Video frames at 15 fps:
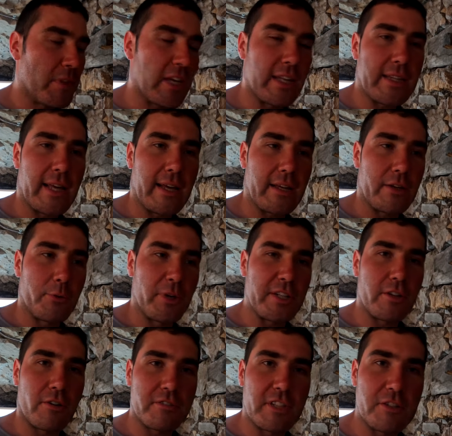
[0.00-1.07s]
get
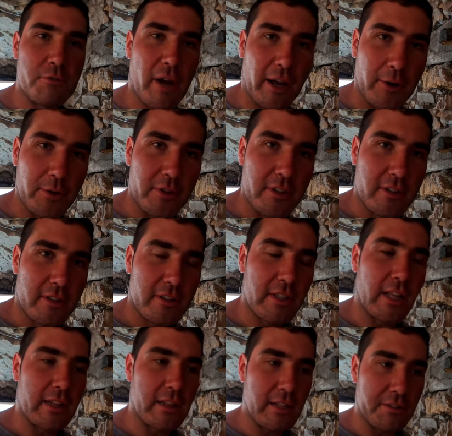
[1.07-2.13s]
rid of the dragon
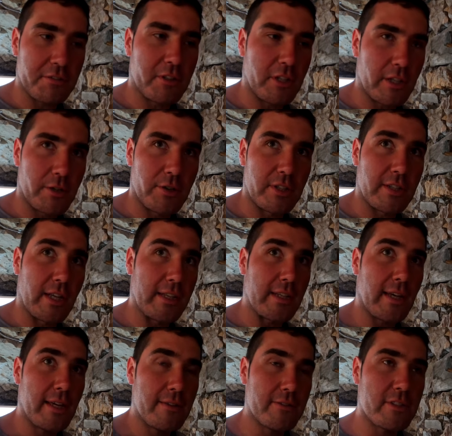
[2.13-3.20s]
that lived here in
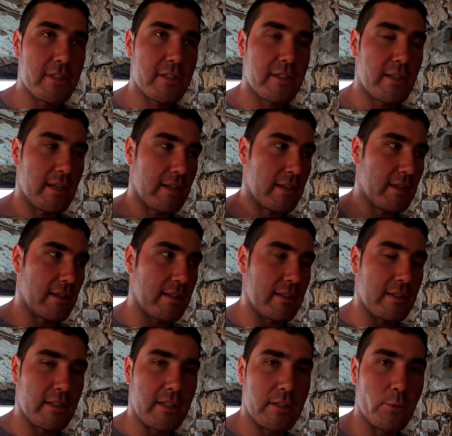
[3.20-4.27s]
that caves,
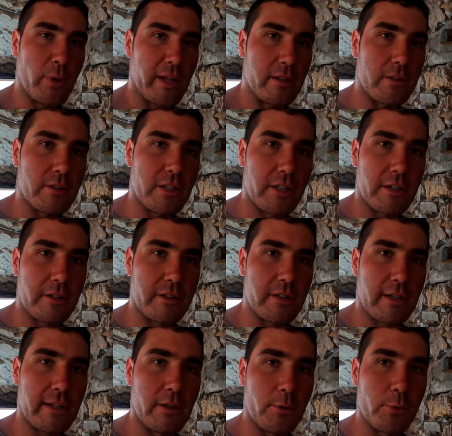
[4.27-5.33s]
and he dwelt
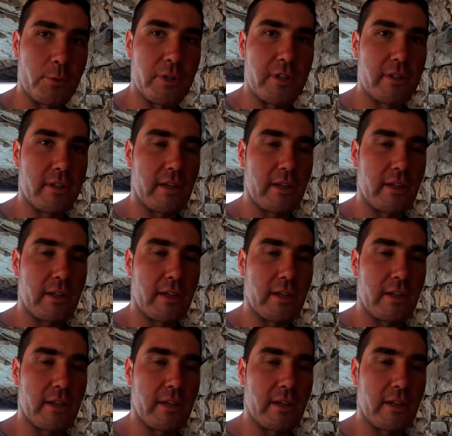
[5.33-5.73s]
here alone